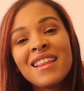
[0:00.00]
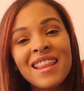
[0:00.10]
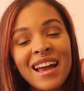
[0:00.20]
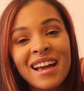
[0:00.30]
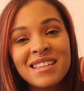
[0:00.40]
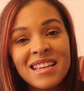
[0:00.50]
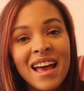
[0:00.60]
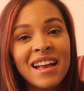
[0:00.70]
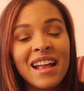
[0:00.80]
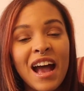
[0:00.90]
Like I
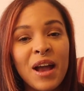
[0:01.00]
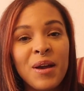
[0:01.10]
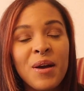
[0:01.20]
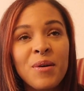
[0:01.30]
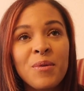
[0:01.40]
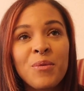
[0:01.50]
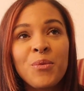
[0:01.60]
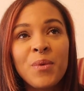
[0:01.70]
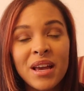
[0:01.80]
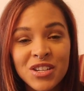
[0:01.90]
said, I
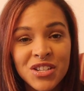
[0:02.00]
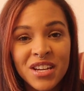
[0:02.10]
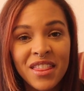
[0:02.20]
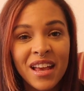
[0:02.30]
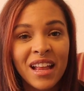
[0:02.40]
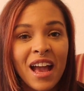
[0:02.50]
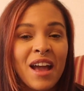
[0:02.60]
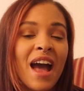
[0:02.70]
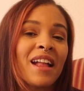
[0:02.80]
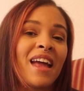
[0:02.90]
wish that I
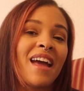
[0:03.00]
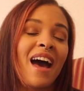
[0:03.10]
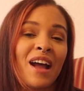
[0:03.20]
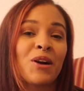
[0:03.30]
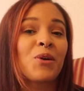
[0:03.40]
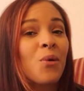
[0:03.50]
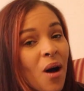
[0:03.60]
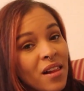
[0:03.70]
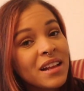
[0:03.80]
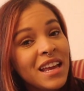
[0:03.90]
had a higher
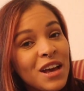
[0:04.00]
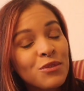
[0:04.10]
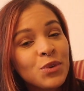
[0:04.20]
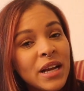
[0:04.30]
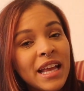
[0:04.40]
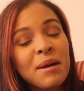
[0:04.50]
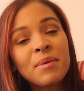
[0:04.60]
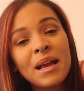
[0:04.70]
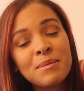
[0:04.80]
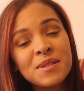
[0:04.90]
quality of reading,
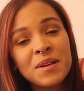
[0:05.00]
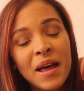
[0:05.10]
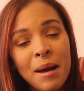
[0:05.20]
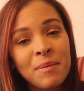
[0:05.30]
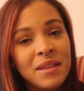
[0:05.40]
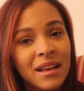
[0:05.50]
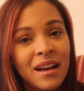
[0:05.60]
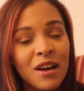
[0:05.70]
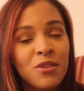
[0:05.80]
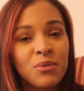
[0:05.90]
but I'm still happy that I
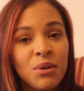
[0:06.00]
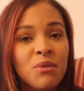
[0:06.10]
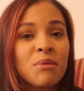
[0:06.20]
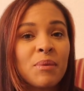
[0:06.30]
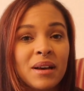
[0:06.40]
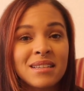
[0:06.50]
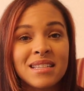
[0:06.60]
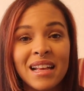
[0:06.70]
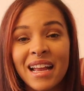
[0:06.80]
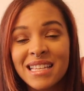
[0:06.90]
got through the books
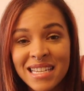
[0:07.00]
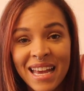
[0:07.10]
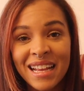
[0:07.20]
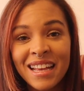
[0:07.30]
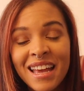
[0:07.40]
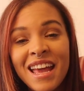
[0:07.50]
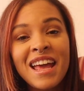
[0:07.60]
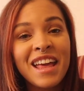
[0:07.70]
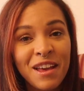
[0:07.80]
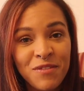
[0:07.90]
that I did.
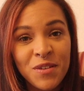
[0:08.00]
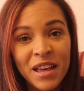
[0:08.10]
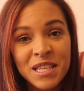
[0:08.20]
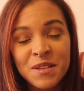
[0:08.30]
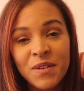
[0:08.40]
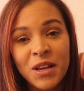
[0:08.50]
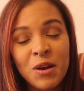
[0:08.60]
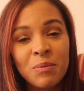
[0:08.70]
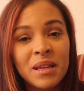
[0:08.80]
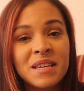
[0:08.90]
If you like this
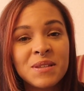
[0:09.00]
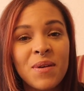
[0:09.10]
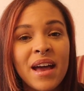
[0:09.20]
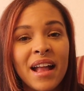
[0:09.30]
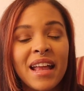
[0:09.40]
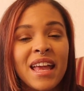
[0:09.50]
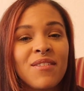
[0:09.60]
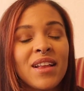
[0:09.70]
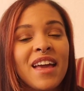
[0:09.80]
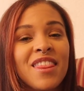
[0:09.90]
video, please go ahead and give
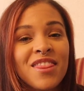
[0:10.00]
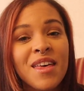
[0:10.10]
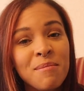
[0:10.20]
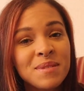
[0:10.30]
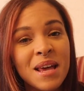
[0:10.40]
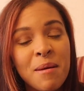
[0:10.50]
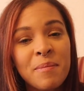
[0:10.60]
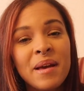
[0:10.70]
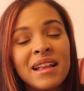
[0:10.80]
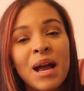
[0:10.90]
it a thumbs up,
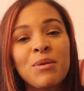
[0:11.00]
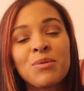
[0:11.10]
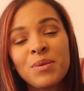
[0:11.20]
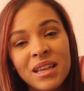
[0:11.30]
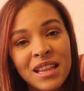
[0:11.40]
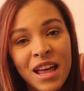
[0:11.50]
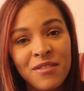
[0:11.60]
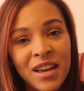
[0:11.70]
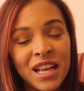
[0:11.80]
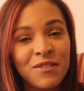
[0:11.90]
and I would really love
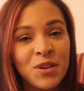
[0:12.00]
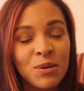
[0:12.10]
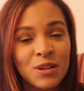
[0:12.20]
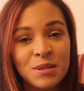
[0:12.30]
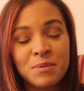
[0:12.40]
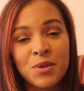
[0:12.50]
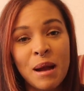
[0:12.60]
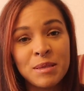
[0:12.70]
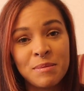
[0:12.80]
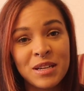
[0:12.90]
it if you were to
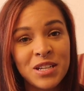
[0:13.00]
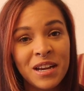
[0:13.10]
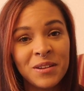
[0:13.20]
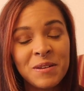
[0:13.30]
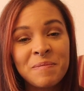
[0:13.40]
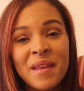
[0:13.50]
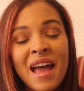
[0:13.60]
subscribe to my channel.